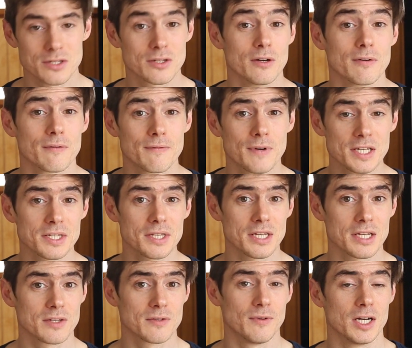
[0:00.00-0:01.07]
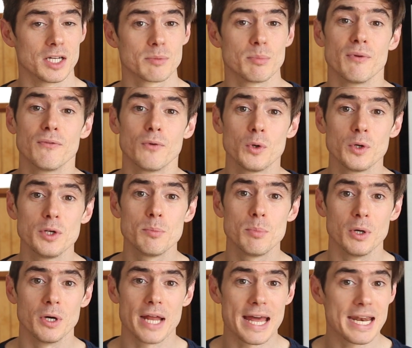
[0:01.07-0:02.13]
So first things first, before you
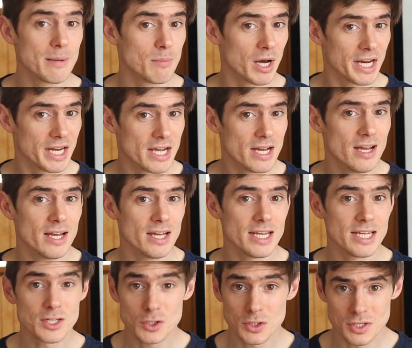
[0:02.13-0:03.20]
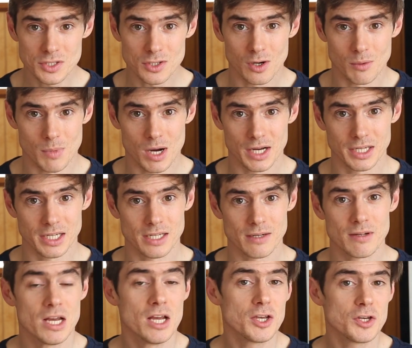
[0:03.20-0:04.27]
put any money into the stock market,